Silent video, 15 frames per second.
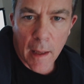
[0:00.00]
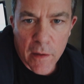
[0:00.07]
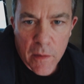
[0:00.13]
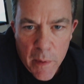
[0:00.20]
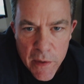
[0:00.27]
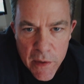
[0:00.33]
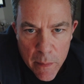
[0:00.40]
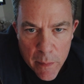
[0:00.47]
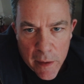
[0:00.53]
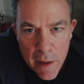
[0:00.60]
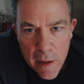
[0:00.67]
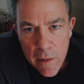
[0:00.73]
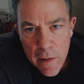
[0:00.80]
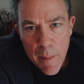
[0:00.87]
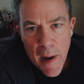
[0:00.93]
That's my
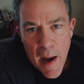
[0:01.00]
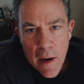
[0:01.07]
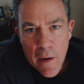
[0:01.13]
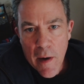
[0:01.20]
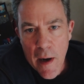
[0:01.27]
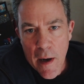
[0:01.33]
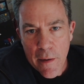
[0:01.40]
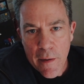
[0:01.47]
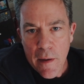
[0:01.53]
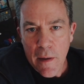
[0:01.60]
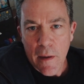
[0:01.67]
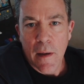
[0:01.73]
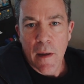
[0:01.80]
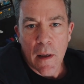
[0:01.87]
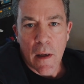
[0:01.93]
simulator in the
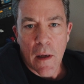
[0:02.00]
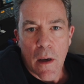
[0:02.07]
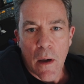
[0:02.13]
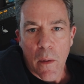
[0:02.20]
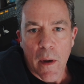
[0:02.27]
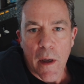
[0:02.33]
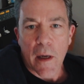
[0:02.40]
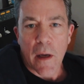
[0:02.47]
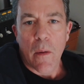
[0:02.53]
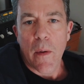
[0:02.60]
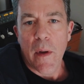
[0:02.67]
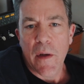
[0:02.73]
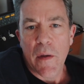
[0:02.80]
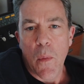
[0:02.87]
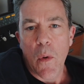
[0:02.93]
background. We're going to
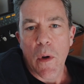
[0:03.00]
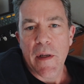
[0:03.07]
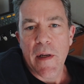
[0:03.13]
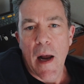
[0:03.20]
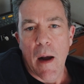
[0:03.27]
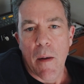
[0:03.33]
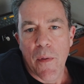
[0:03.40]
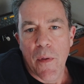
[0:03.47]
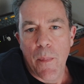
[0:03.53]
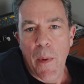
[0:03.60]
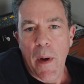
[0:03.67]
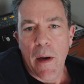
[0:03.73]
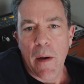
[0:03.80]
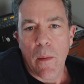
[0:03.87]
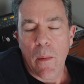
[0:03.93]
go into more depth.
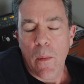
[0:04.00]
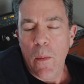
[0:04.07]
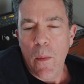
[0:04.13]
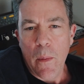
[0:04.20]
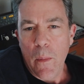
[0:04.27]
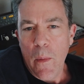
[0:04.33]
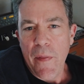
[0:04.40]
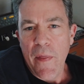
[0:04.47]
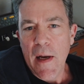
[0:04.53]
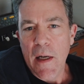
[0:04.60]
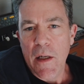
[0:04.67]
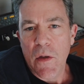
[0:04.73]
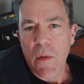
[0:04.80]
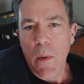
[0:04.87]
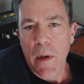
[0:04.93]
But one
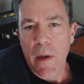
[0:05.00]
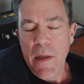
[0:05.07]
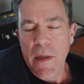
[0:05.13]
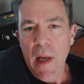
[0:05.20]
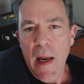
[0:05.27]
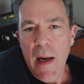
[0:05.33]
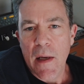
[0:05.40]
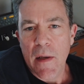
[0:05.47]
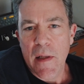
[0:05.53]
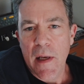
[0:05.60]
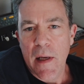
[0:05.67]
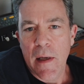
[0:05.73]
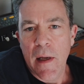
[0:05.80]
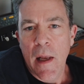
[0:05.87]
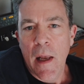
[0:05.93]
thing I just wanted to say is
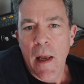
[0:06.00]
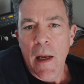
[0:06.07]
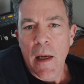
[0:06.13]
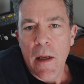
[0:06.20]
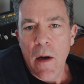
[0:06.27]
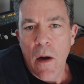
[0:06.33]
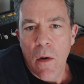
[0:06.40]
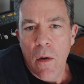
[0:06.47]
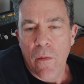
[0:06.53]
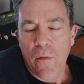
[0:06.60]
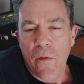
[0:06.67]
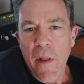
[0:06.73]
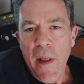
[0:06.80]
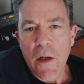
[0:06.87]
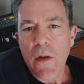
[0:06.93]
that, you know,
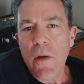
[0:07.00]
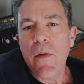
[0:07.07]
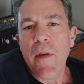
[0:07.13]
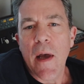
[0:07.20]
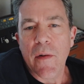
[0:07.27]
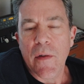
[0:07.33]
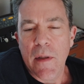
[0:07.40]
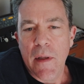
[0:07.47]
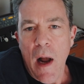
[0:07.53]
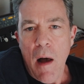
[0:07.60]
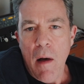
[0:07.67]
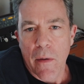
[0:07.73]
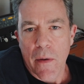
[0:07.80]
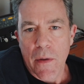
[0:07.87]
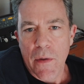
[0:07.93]
for that
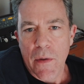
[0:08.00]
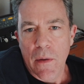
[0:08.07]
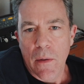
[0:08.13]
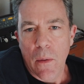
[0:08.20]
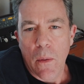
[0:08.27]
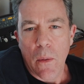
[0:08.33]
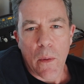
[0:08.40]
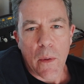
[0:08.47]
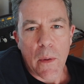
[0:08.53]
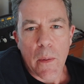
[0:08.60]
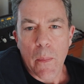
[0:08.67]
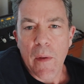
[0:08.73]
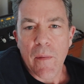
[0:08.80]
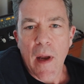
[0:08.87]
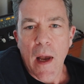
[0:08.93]
$2,000,
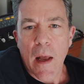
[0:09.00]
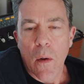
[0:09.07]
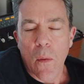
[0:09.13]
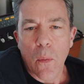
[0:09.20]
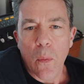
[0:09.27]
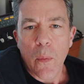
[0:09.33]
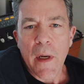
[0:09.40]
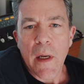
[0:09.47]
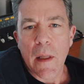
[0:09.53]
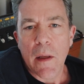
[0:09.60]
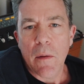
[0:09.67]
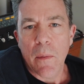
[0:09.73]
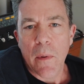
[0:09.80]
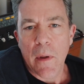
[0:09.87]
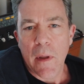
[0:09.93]
we've got a
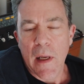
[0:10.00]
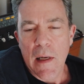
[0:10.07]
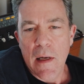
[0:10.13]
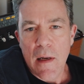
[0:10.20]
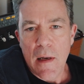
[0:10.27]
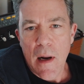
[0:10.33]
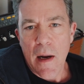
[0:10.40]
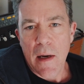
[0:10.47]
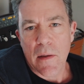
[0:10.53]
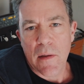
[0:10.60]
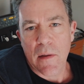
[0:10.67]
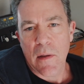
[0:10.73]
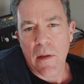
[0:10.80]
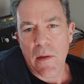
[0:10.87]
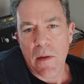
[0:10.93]
really, really
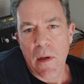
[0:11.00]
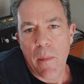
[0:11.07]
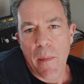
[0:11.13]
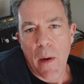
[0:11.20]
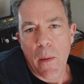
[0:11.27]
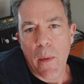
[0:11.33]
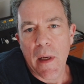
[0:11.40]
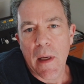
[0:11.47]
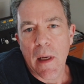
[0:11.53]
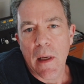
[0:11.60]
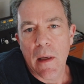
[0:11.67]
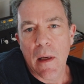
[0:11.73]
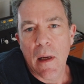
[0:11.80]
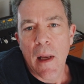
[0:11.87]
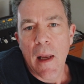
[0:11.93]
nice system that we
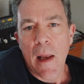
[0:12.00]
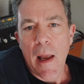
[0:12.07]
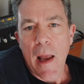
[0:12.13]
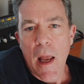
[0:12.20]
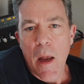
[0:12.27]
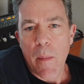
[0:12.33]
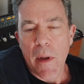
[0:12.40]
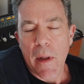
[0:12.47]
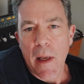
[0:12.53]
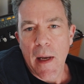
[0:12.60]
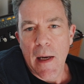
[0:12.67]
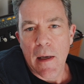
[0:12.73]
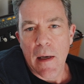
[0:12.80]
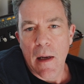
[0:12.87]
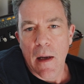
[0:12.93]
can
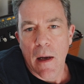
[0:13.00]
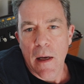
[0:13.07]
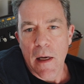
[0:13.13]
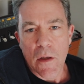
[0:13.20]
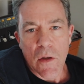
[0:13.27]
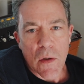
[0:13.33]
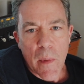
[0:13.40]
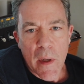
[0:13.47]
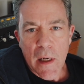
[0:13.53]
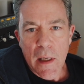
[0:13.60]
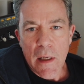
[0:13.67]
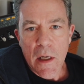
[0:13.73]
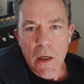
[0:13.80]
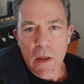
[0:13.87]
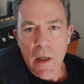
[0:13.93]
emulate instrument
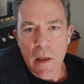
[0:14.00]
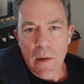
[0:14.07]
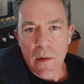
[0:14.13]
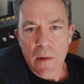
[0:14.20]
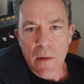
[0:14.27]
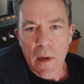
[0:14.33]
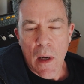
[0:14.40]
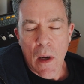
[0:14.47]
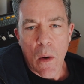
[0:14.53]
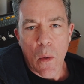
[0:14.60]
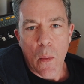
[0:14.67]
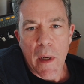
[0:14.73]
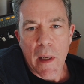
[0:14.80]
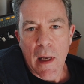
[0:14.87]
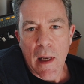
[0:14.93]
conditions.
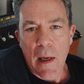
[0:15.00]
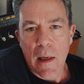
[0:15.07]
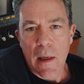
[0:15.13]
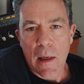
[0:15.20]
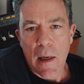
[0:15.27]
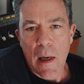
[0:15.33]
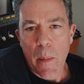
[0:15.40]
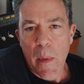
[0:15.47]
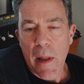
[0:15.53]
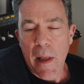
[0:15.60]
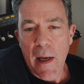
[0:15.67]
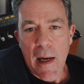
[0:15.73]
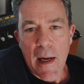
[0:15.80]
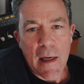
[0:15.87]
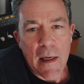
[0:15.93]
We can
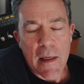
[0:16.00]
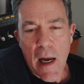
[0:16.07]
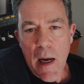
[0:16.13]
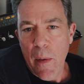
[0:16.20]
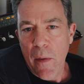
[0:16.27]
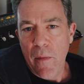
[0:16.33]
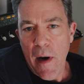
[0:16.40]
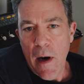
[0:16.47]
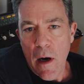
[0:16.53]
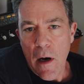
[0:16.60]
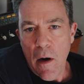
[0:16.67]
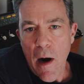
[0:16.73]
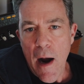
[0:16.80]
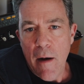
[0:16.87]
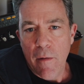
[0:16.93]
emulate any type of
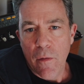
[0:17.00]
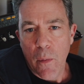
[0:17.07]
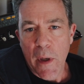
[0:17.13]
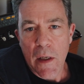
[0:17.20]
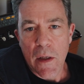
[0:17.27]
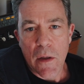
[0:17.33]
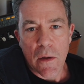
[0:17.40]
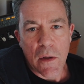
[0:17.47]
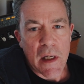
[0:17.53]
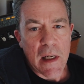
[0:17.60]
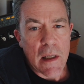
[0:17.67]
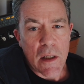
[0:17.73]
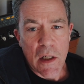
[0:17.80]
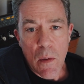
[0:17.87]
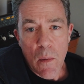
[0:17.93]
aircraft. We can do
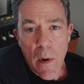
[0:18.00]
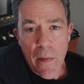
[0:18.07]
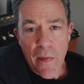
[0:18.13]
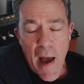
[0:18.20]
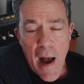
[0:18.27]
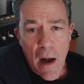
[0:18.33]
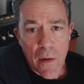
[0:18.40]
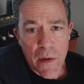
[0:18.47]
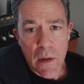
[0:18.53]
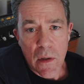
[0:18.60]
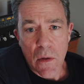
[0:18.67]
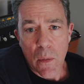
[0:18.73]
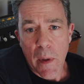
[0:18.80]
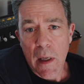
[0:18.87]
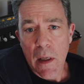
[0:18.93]
G1000s.